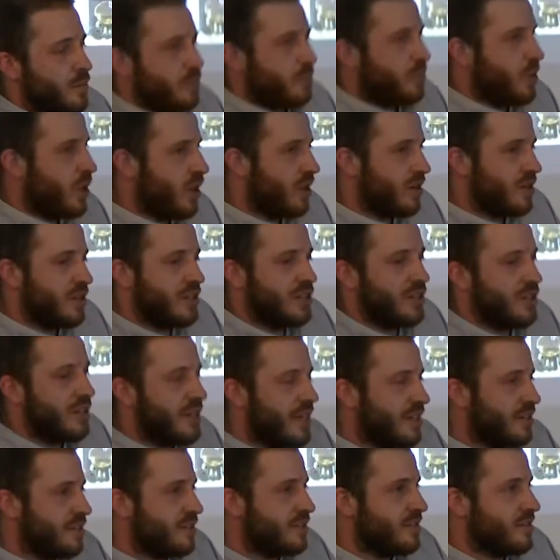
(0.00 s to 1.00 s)
but it
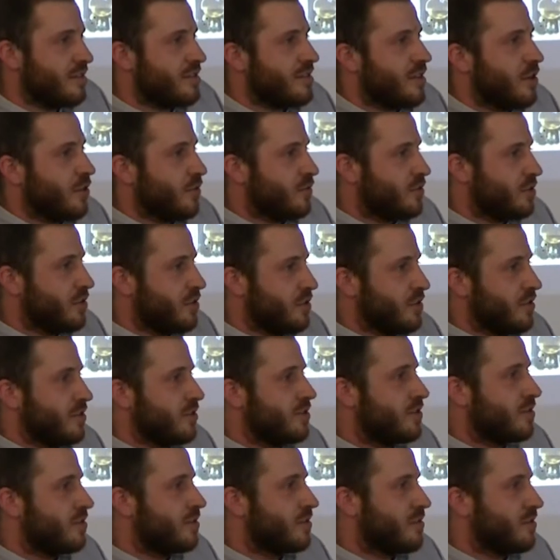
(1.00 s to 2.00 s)
lends itself to
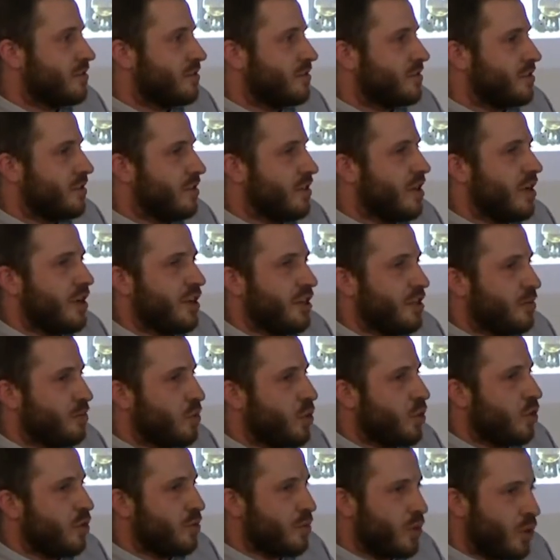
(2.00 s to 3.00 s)
learning
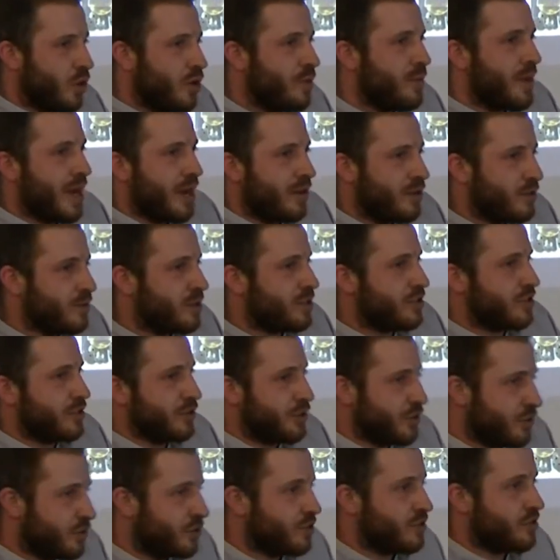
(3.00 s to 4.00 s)
more and more about the
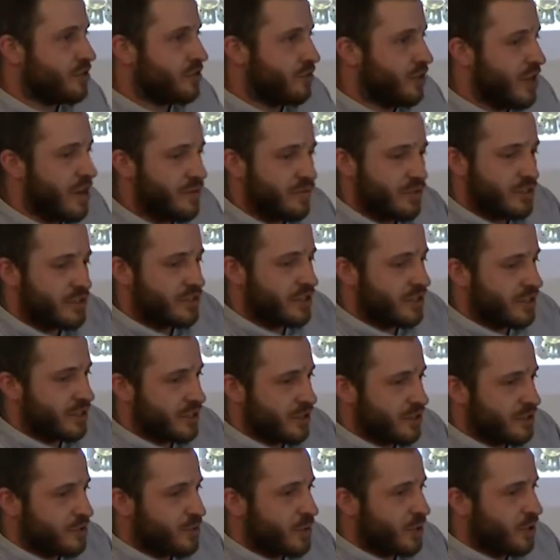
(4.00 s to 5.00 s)
material just through every single
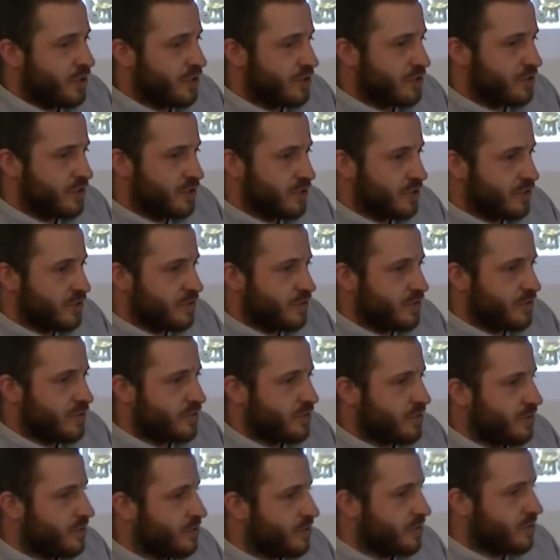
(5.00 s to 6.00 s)
experience of
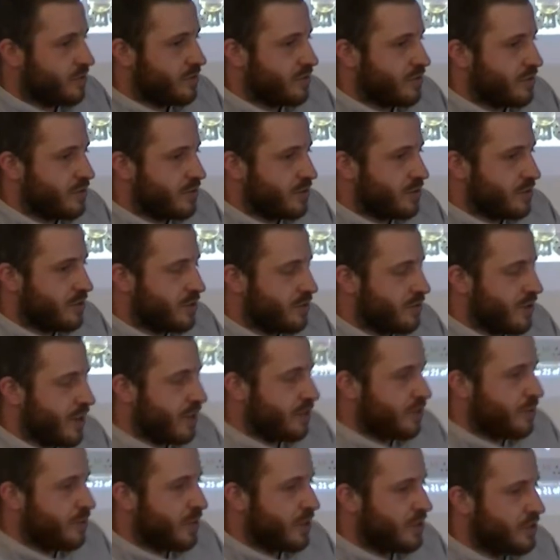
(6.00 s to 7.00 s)
how
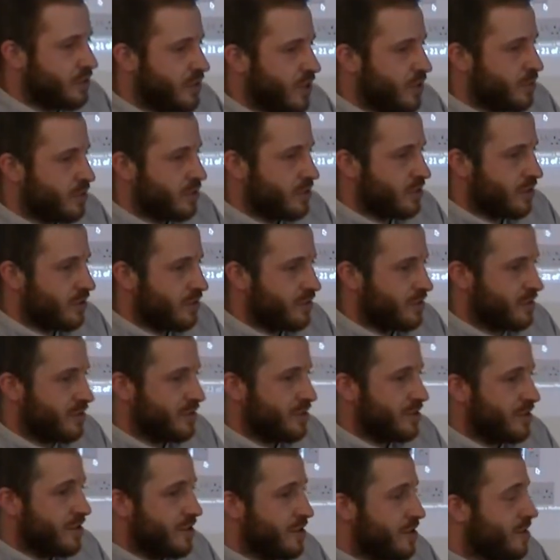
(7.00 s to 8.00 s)
you make this kind of stuff.
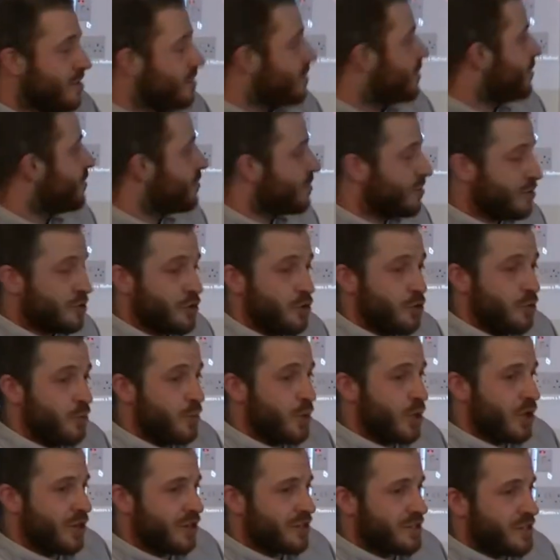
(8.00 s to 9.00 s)
These are two
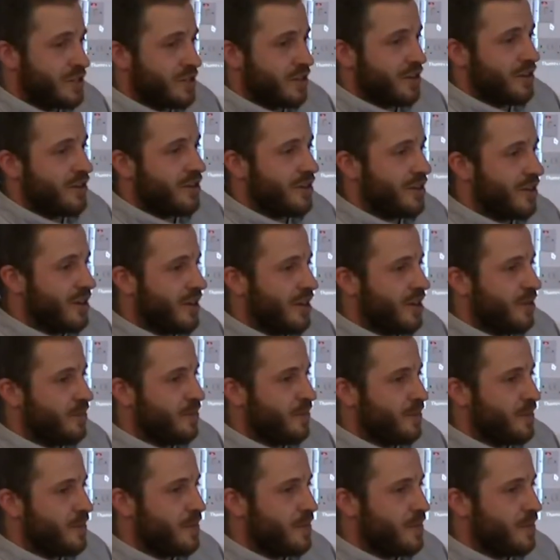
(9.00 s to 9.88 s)
books that are